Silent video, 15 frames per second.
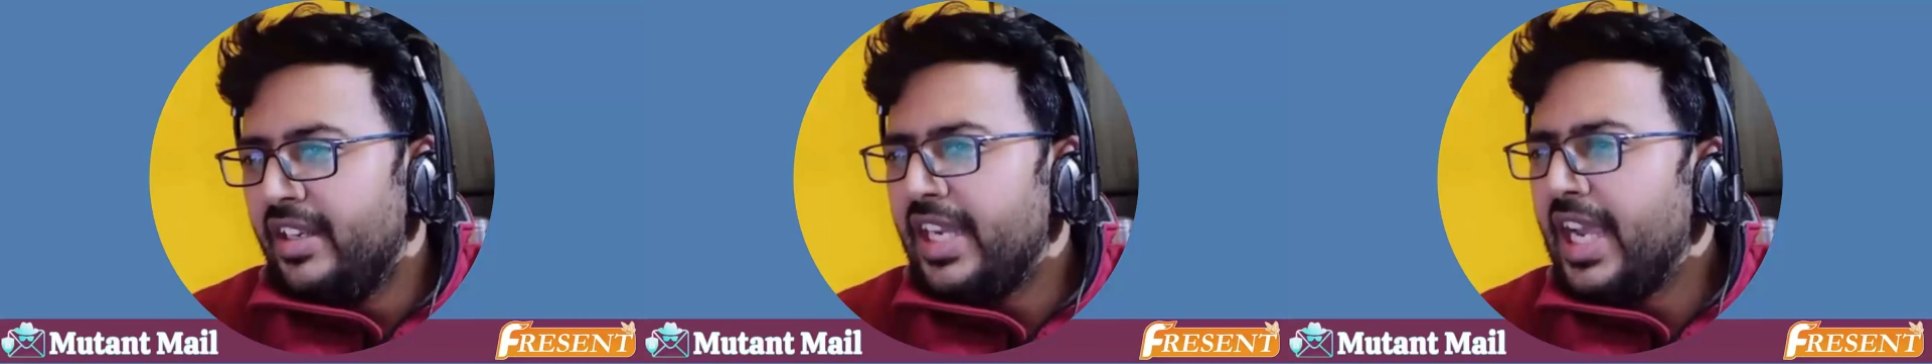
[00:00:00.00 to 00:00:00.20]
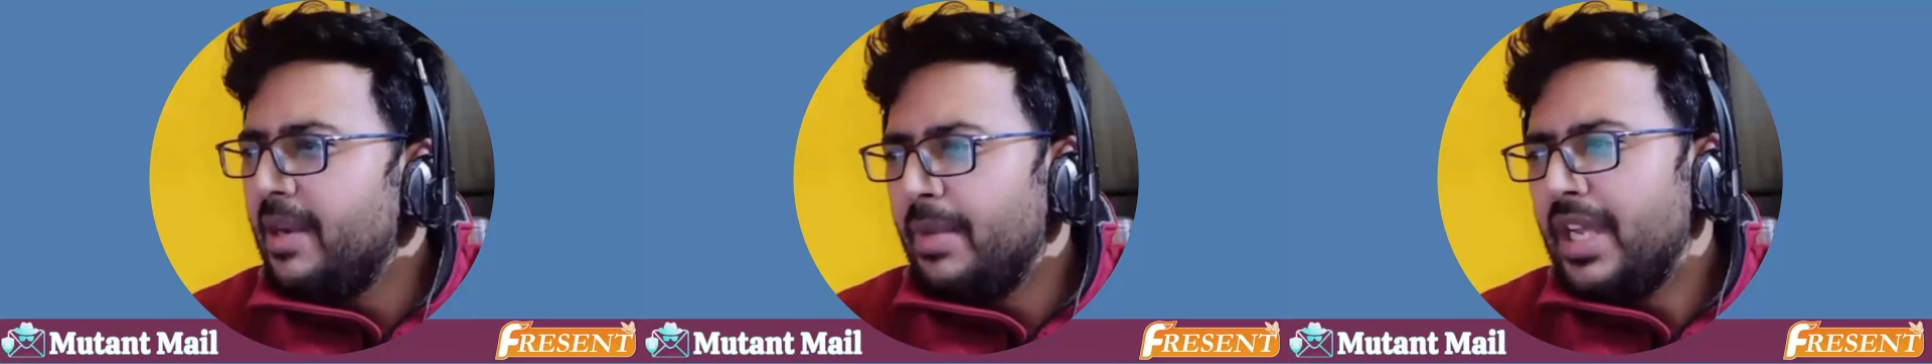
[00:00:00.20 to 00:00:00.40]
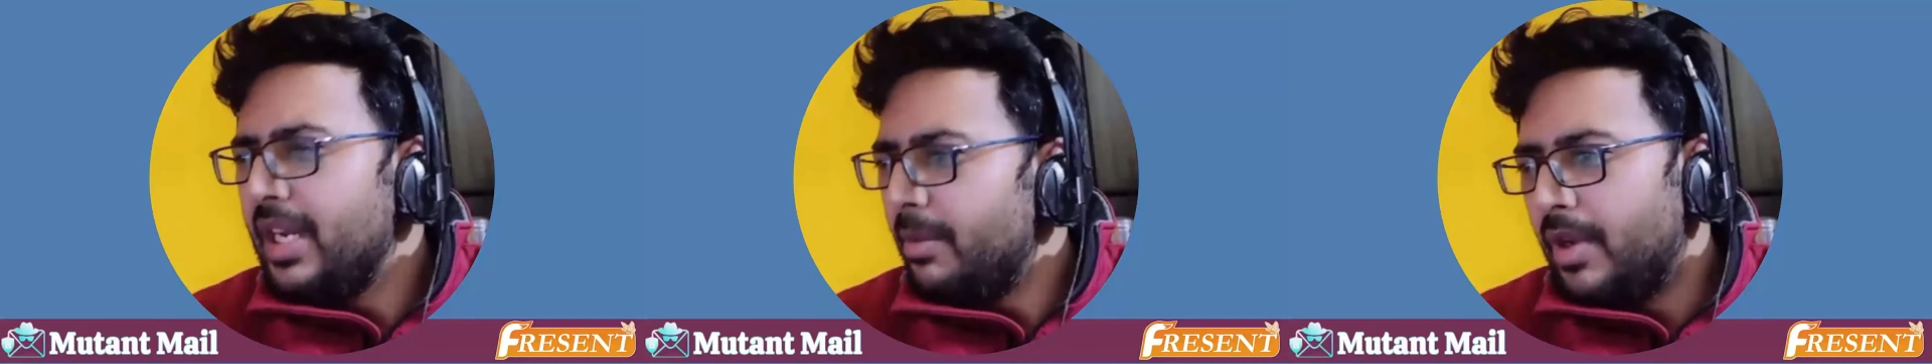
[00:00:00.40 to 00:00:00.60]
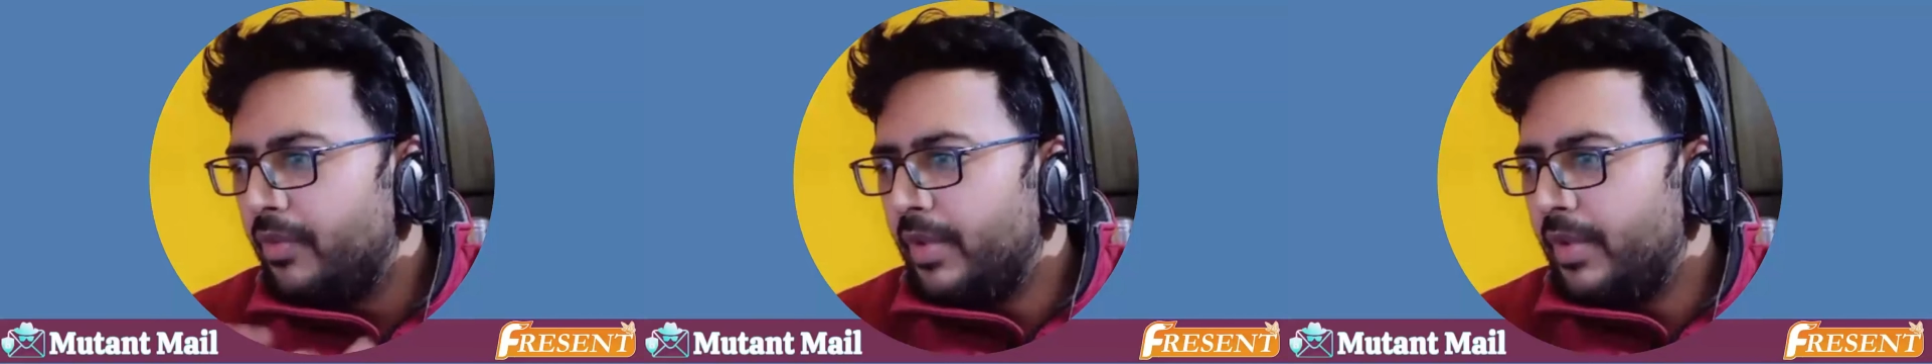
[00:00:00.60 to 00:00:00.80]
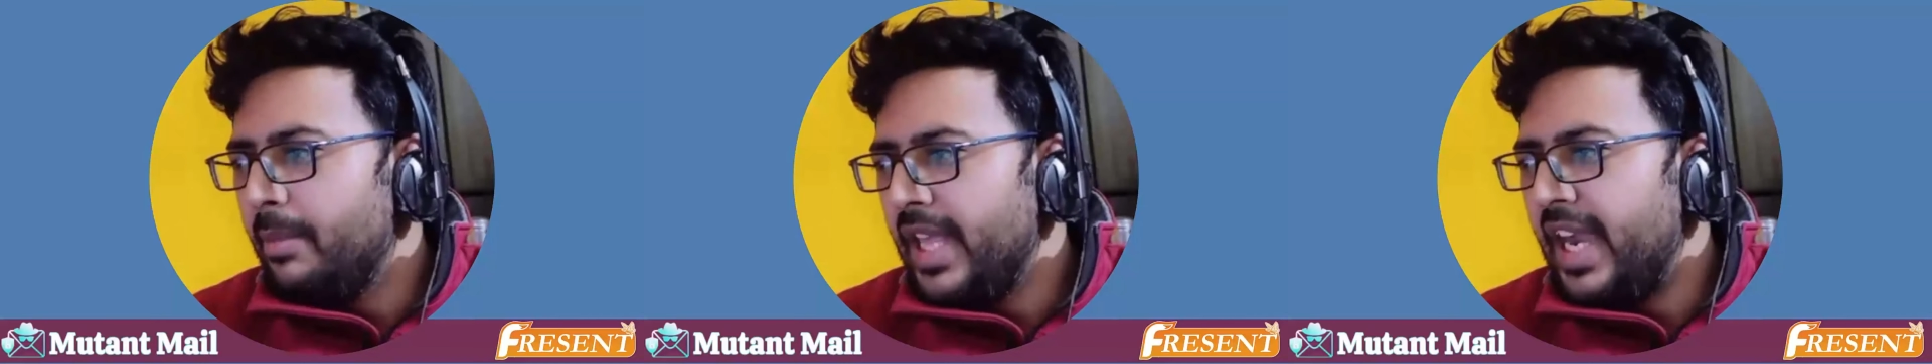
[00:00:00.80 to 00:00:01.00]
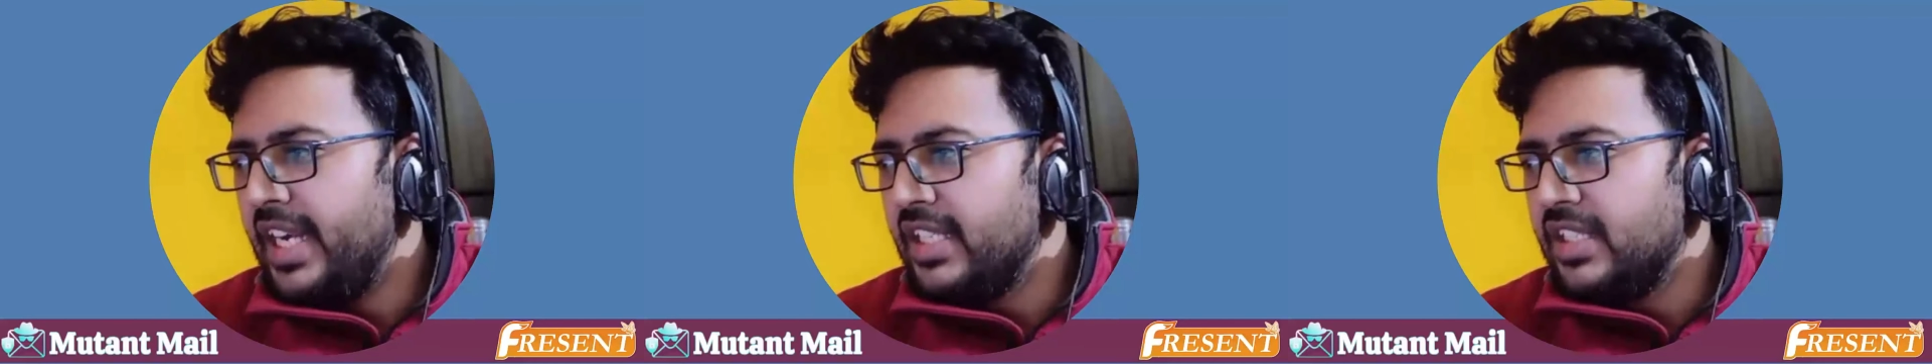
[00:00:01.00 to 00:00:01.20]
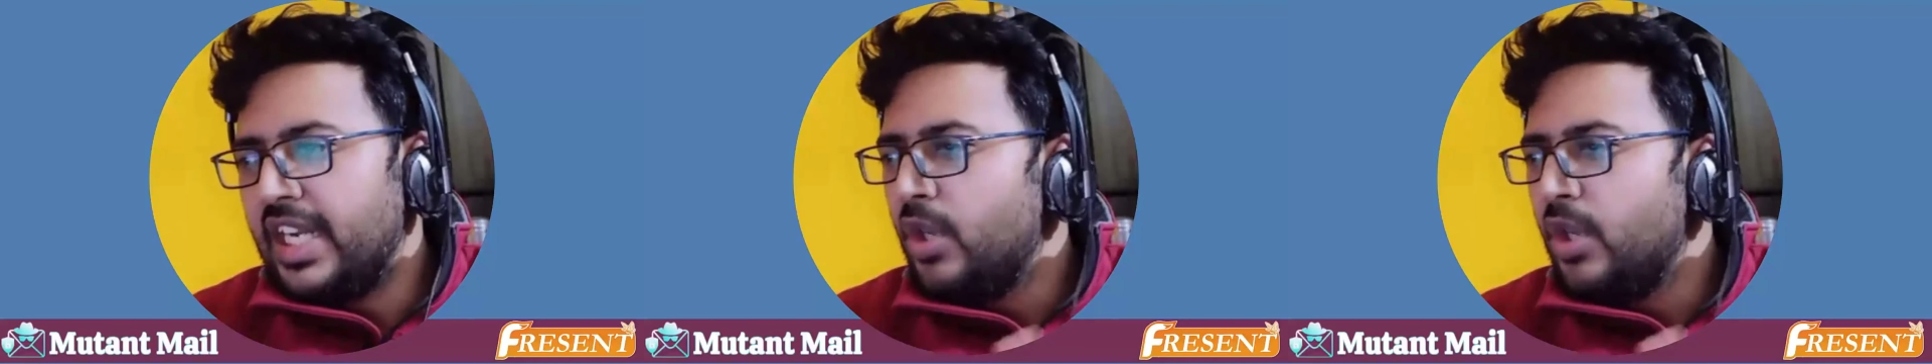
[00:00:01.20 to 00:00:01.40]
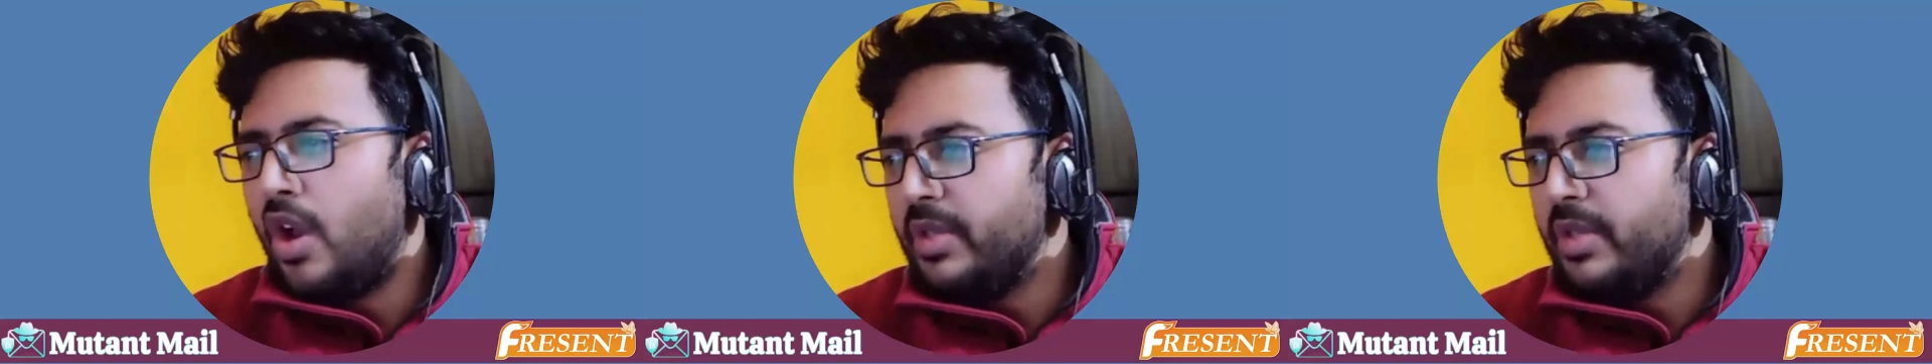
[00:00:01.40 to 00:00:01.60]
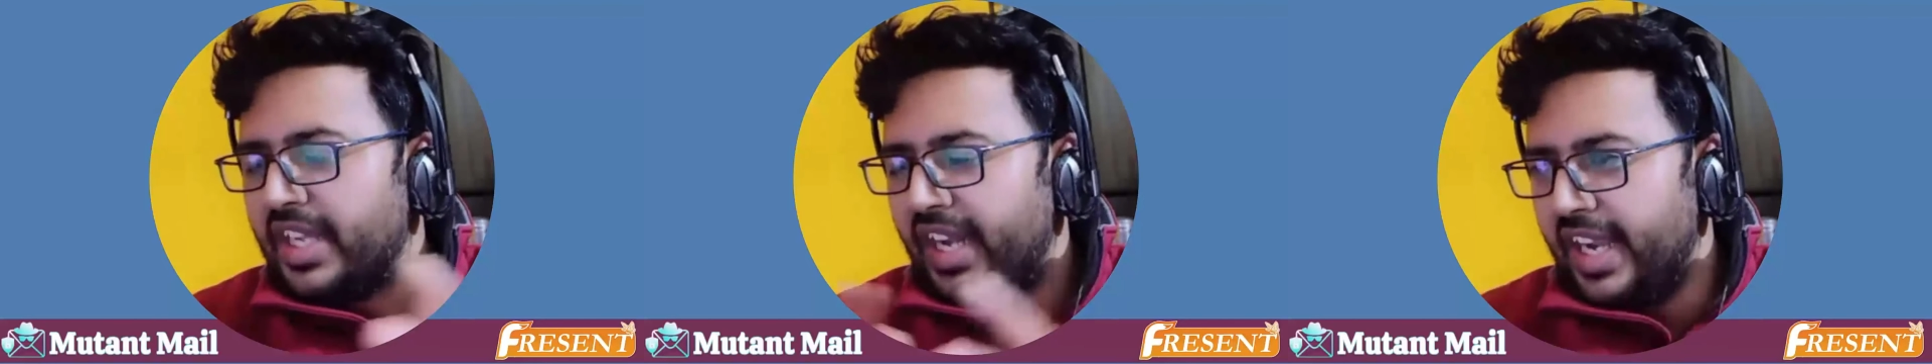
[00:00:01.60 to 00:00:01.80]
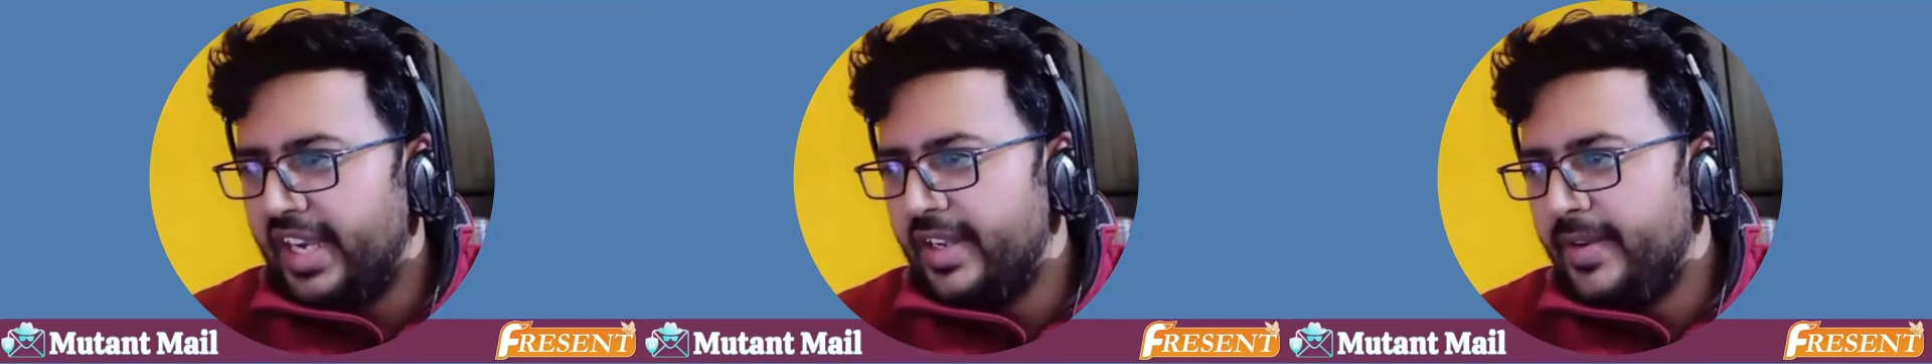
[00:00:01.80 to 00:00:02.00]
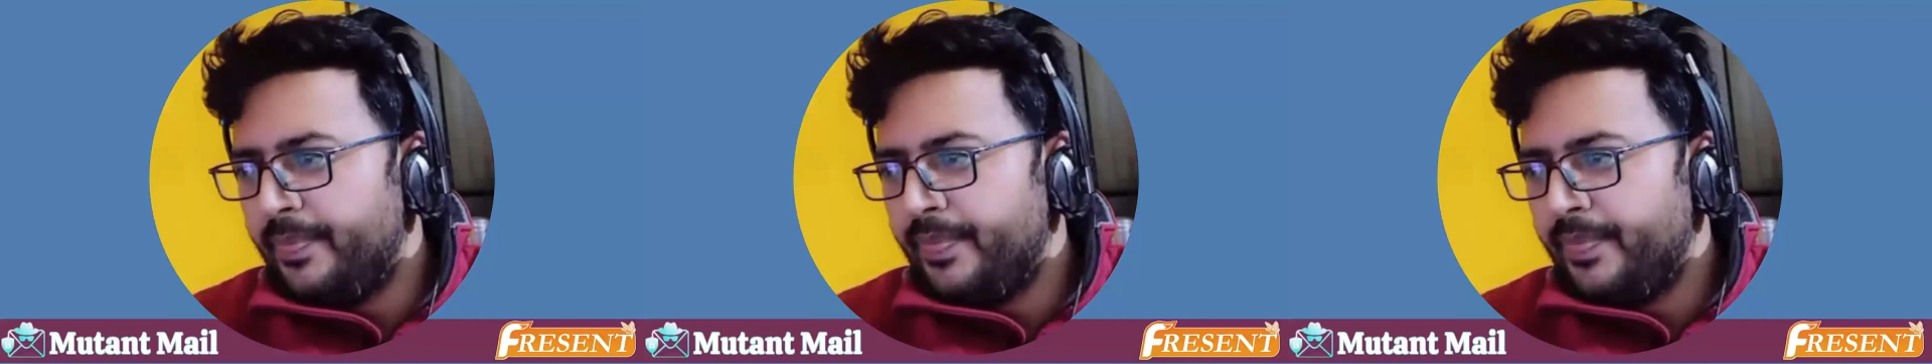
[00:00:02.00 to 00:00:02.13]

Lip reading: Can be a number of email IDs that you always create.